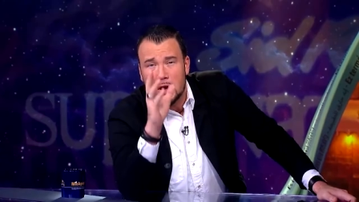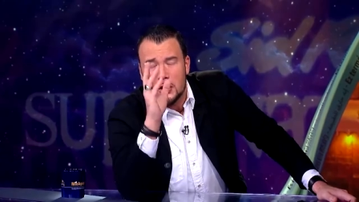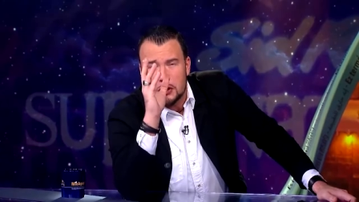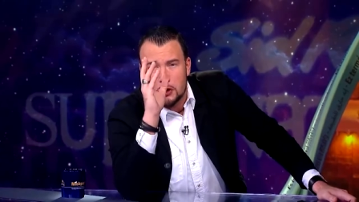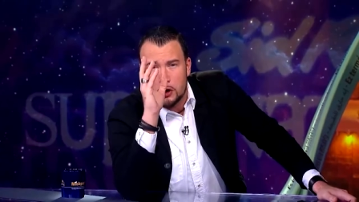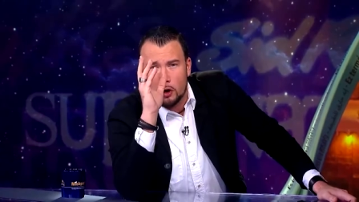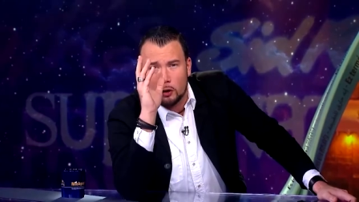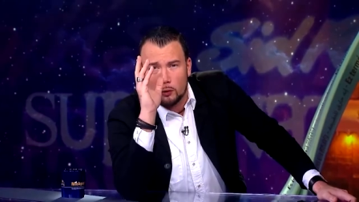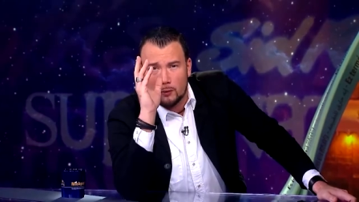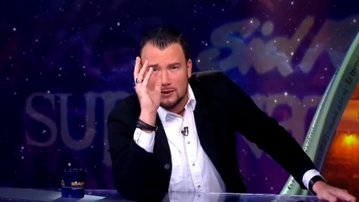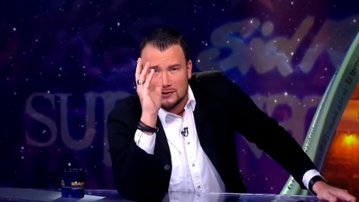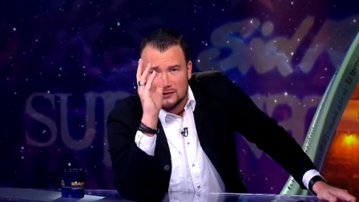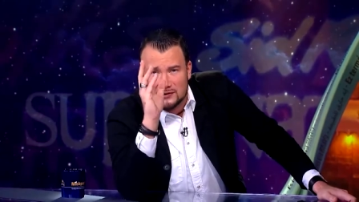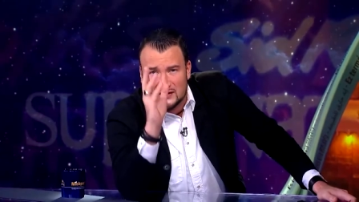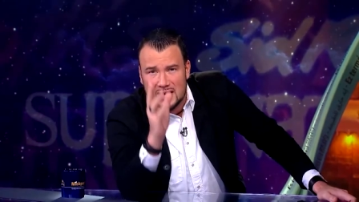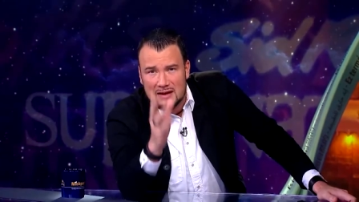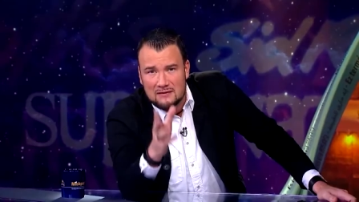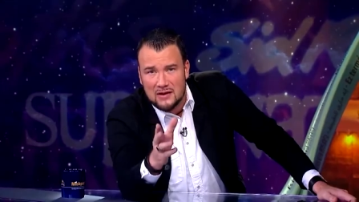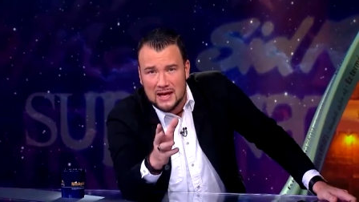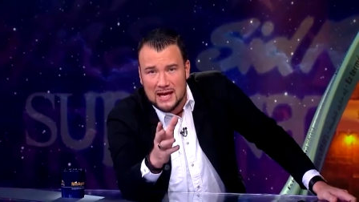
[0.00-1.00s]
you're
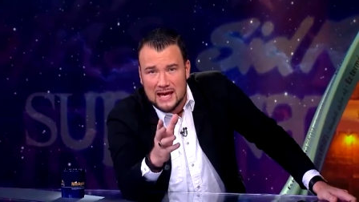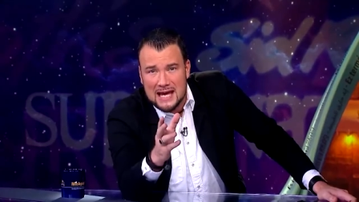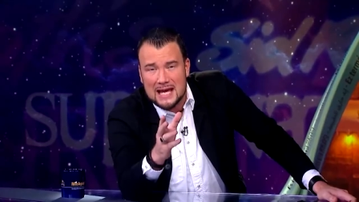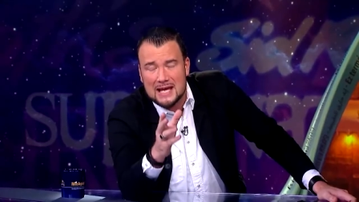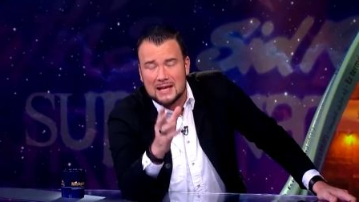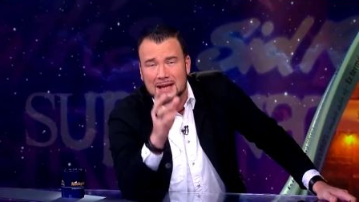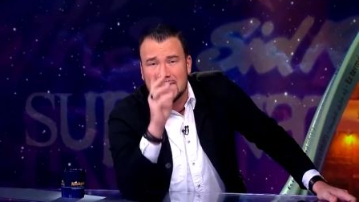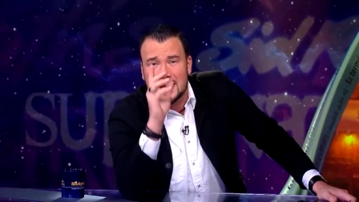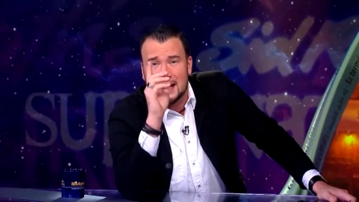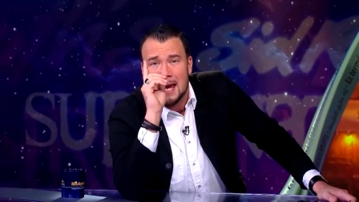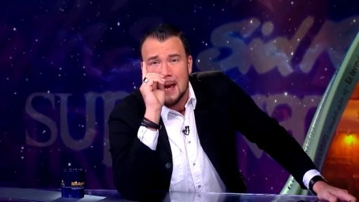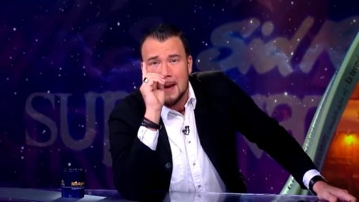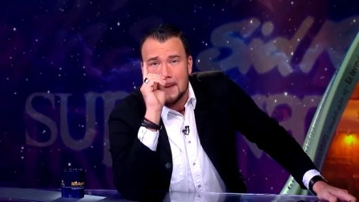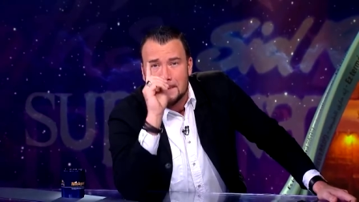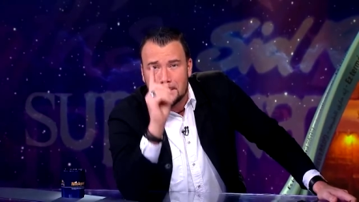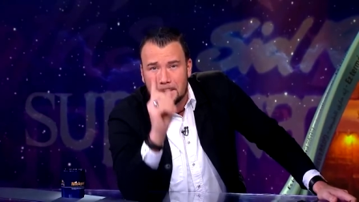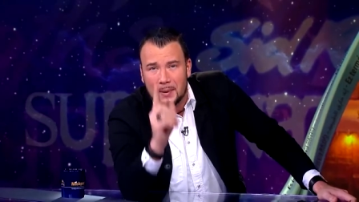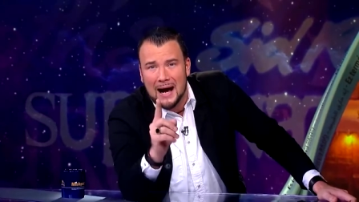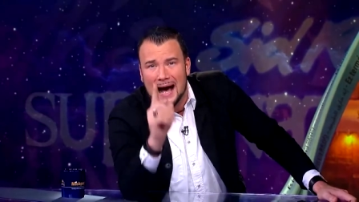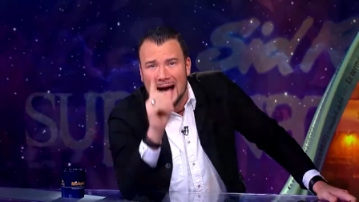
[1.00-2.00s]
receiving healing.
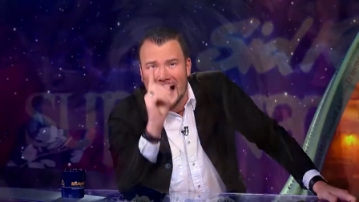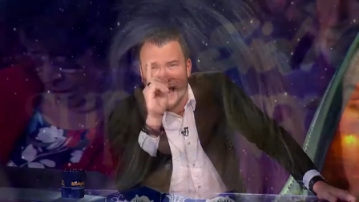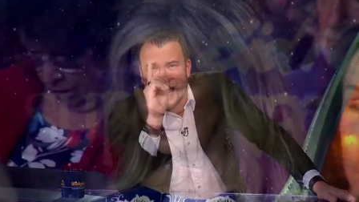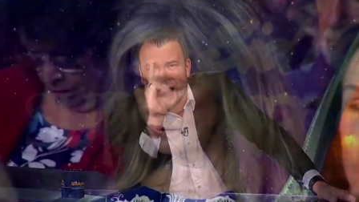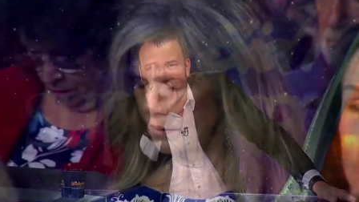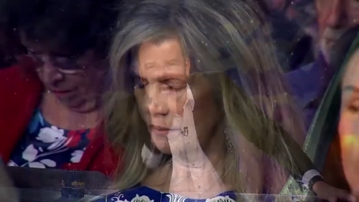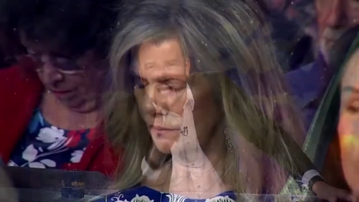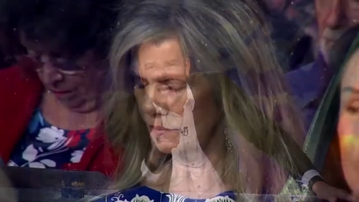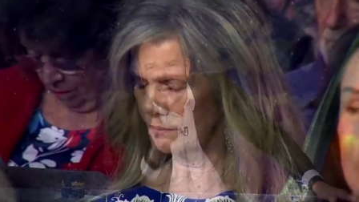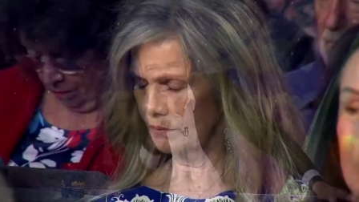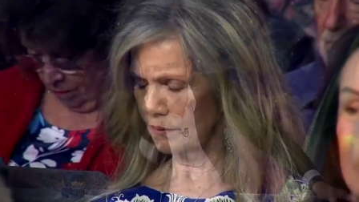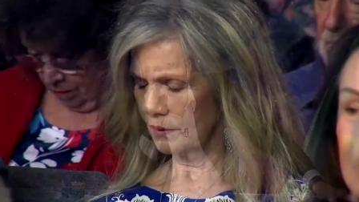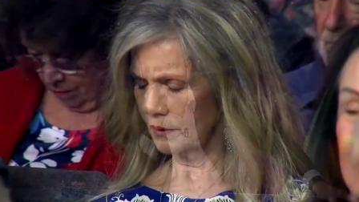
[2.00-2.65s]
By His